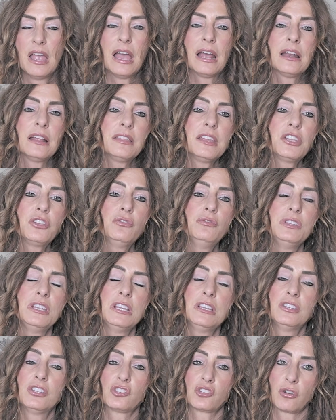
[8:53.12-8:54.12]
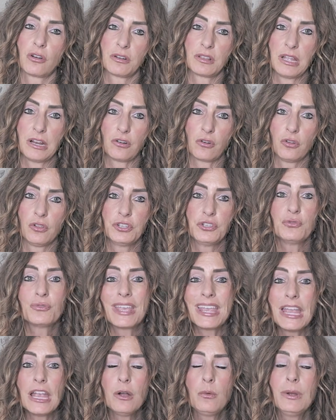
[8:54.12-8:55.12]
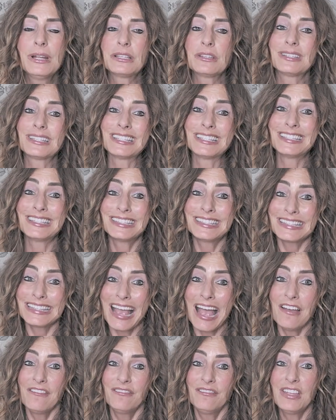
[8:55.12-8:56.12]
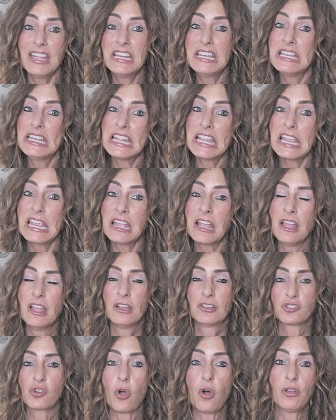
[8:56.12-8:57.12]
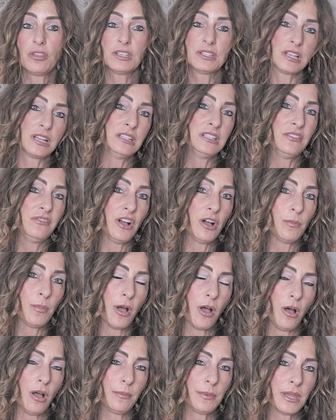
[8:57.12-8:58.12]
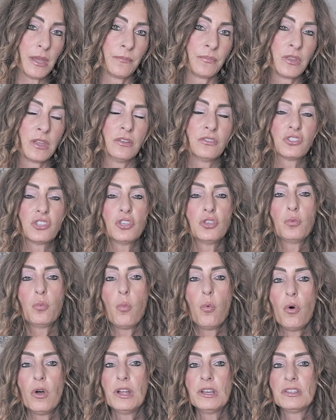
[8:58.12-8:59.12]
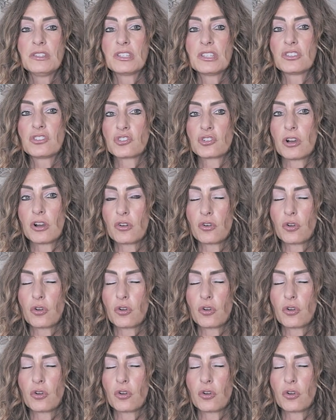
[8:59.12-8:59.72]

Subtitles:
And I think you need to start that early. You can't wait till 70 to all of a sudden develop a hobby. So you want to start